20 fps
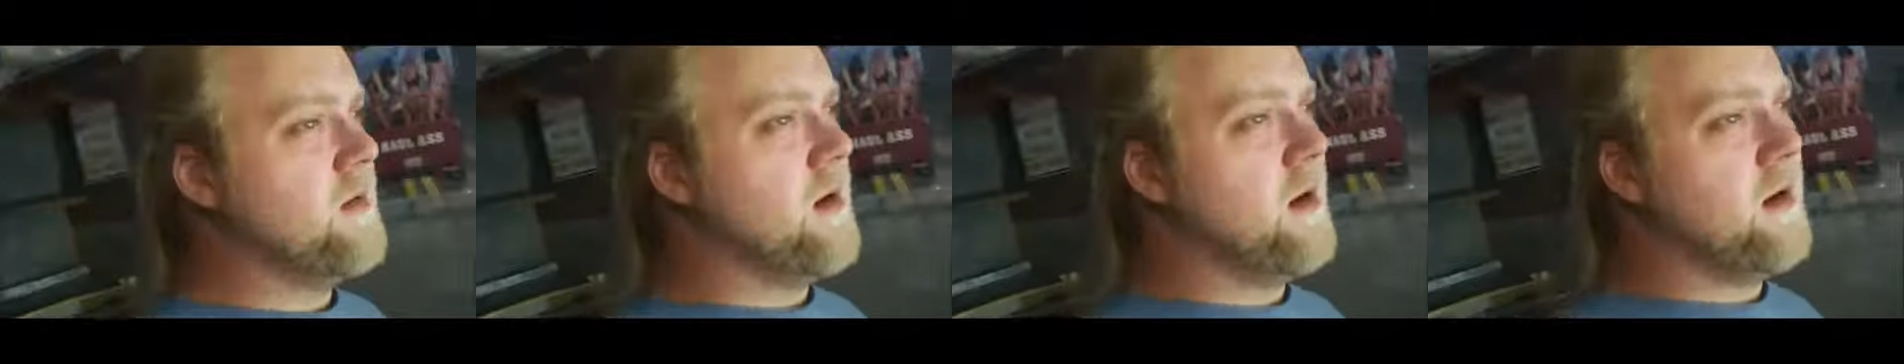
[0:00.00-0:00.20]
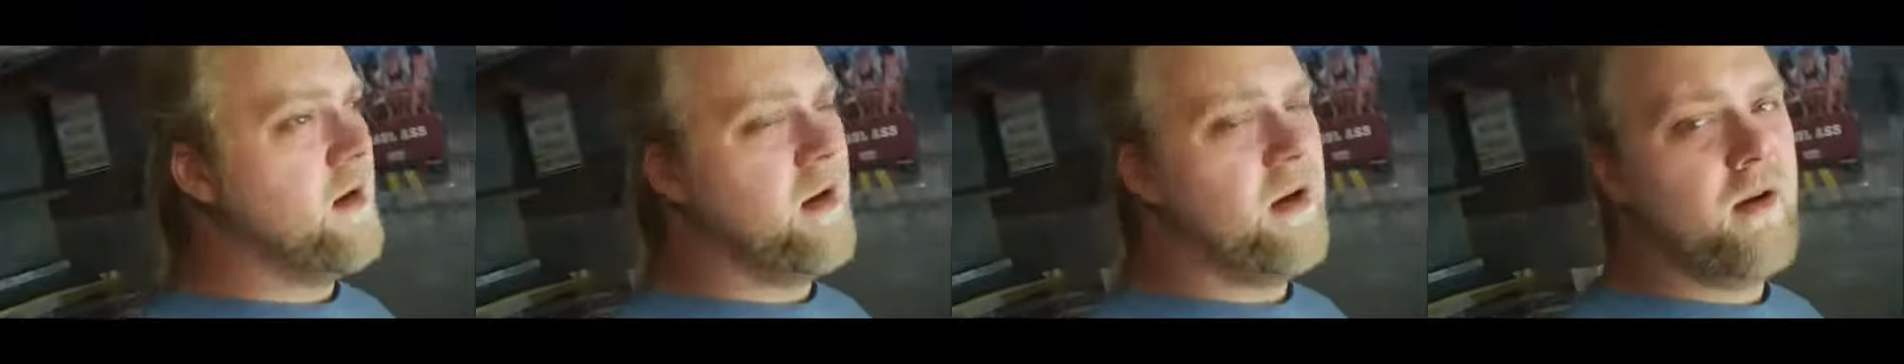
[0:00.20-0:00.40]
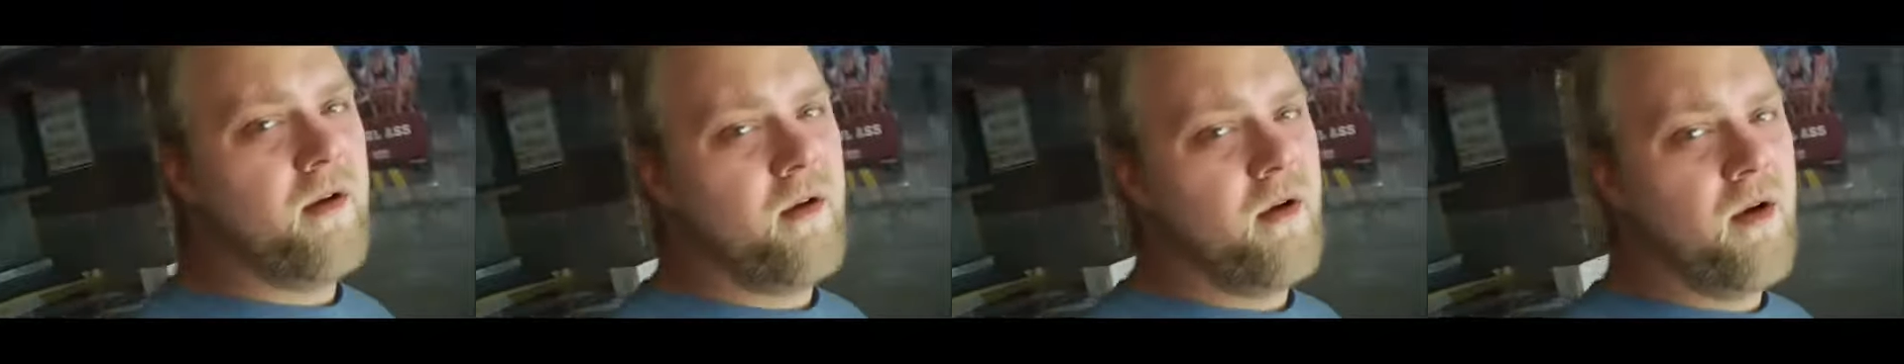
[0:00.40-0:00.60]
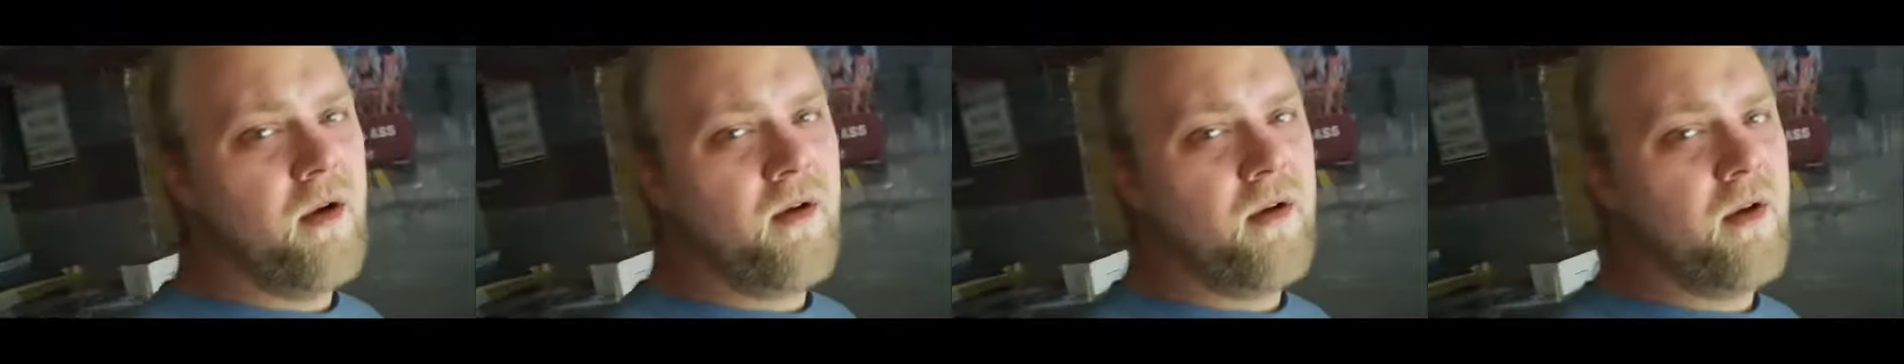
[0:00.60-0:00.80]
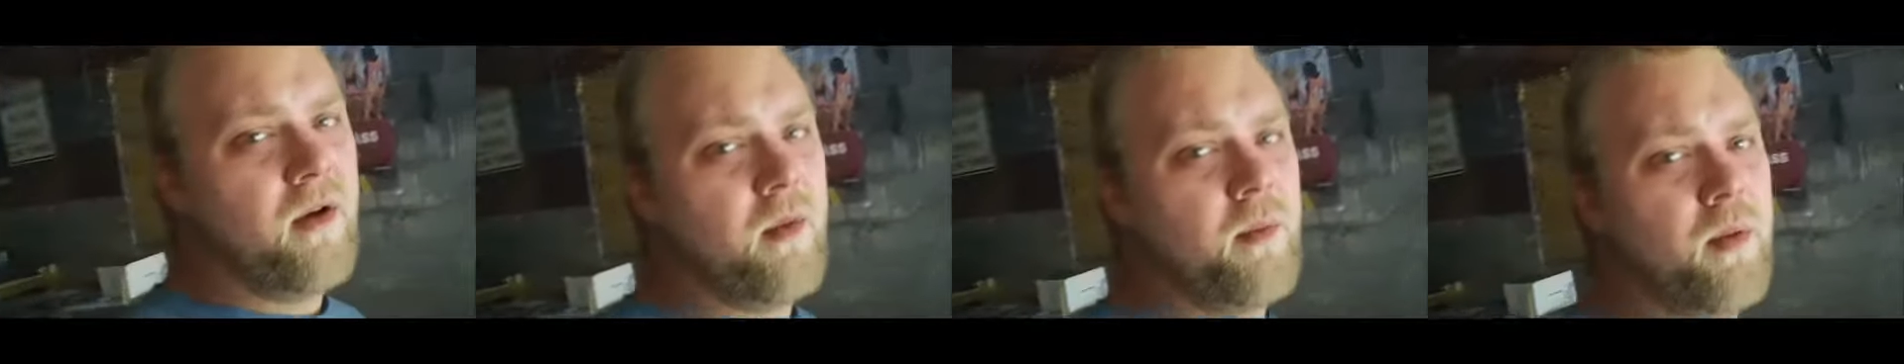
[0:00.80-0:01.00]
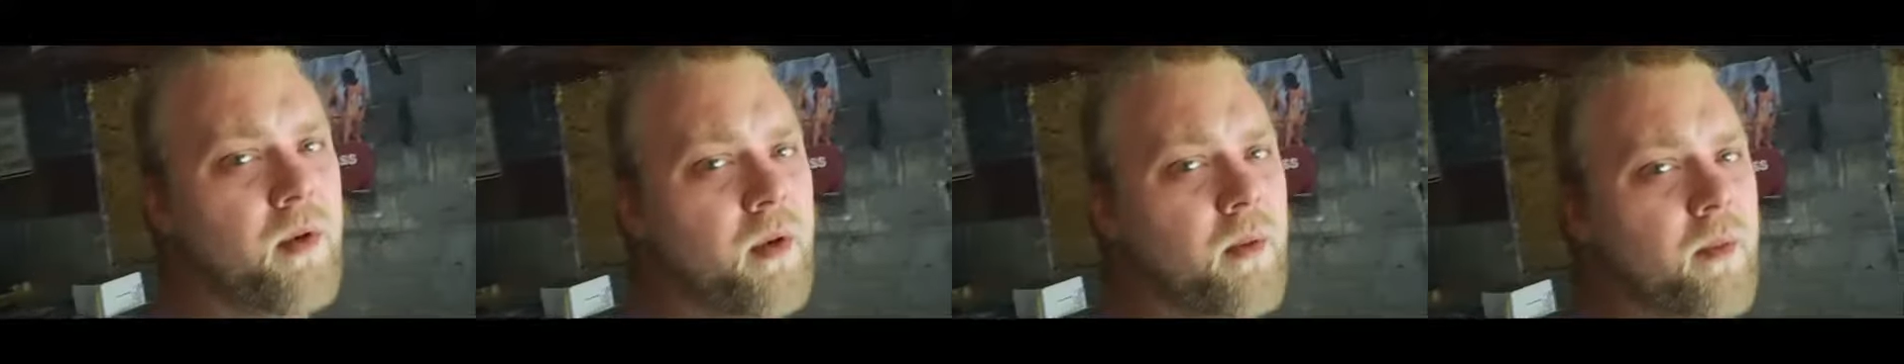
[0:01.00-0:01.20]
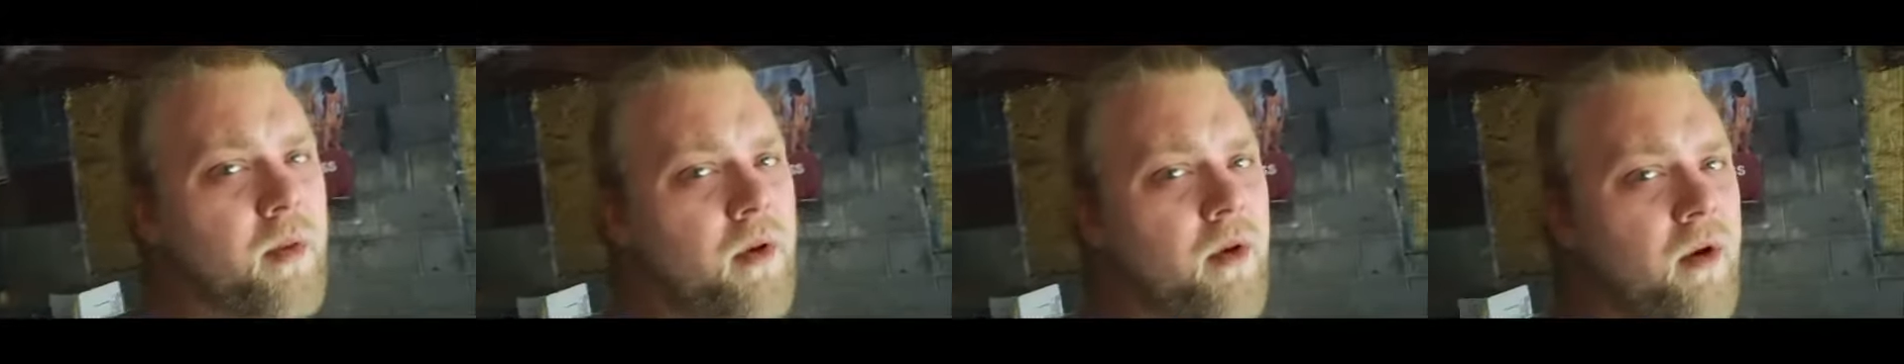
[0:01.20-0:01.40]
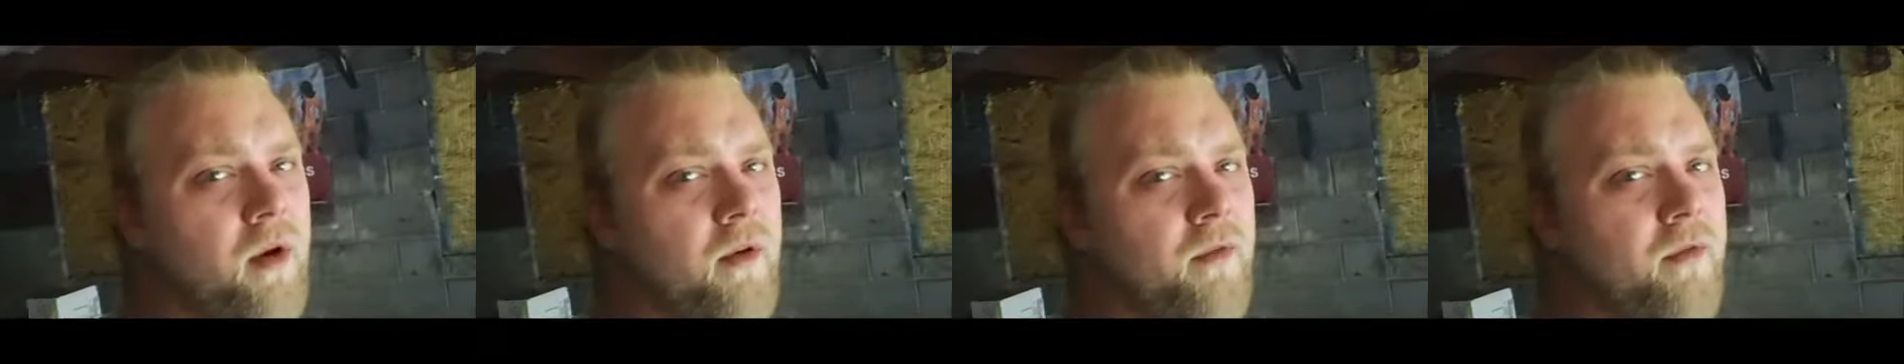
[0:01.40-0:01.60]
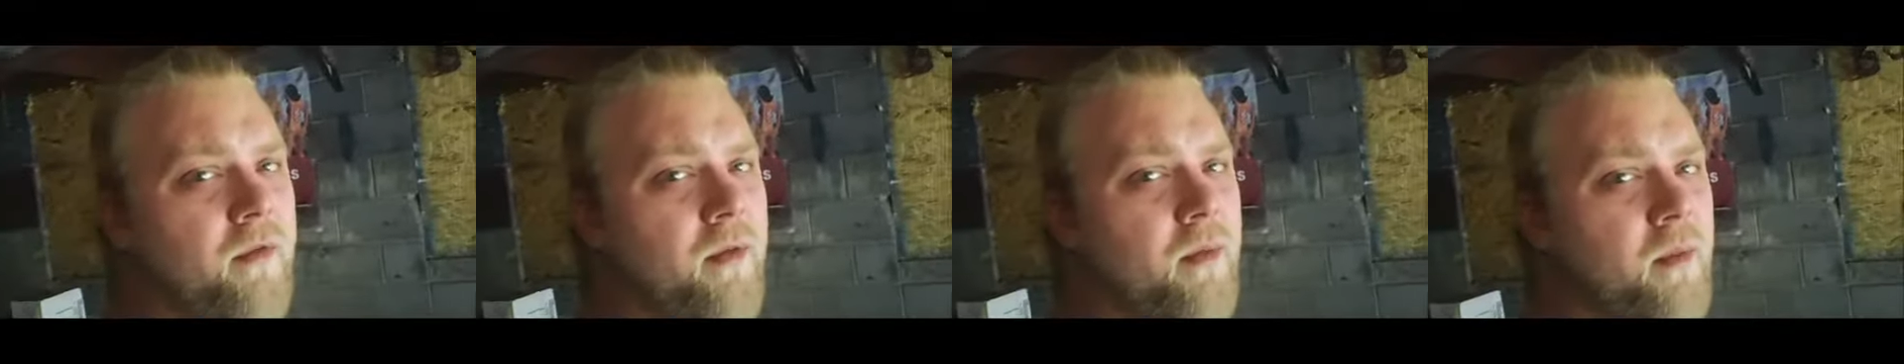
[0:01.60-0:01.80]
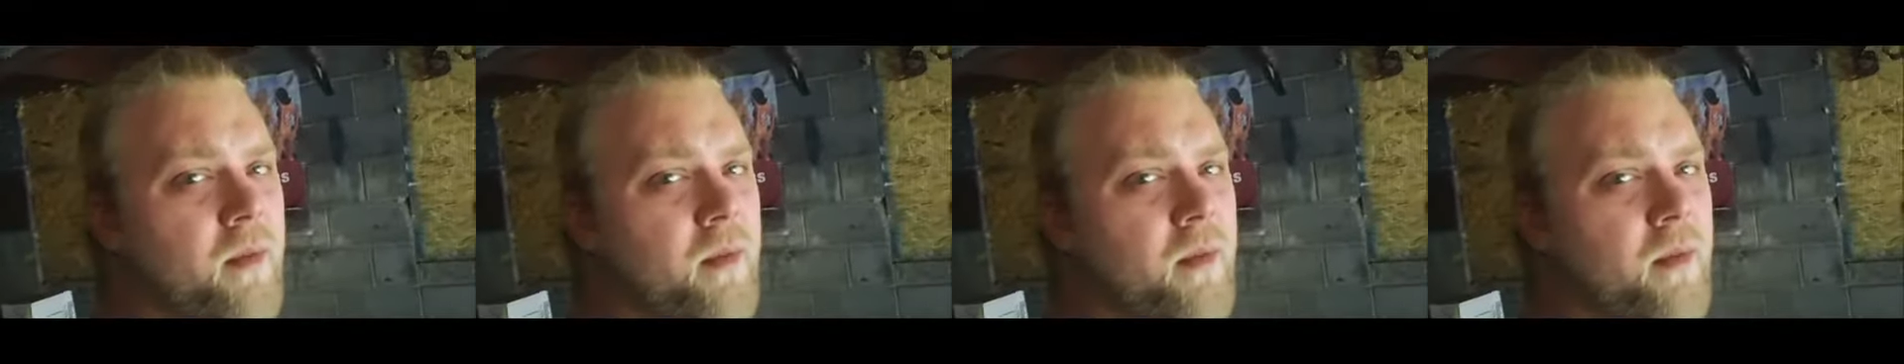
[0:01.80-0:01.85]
around here aren't going to pull apart off of the